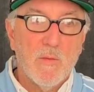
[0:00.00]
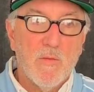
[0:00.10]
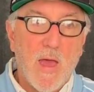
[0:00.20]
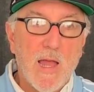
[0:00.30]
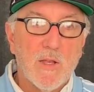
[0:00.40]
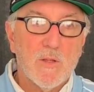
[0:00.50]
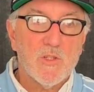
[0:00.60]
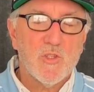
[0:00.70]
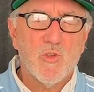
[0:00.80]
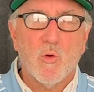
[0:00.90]
that
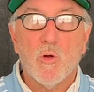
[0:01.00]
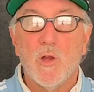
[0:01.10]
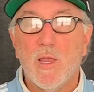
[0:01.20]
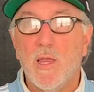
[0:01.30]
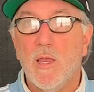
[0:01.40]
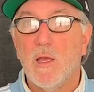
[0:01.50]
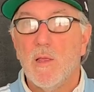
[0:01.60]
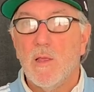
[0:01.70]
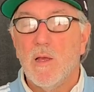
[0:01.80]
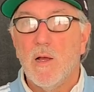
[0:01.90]
story
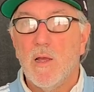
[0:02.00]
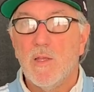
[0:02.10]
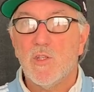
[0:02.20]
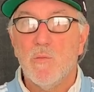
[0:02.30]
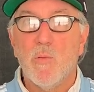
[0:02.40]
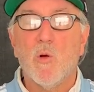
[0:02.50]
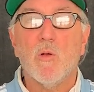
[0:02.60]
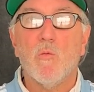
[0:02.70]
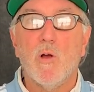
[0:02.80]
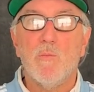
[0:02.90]
is an
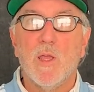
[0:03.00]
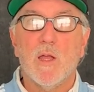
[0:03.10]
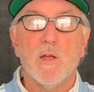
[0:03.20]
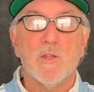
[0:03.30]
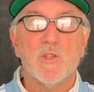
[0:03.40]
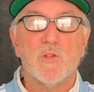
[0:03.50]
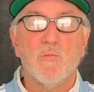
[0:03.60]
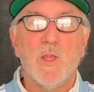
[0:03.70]
important one because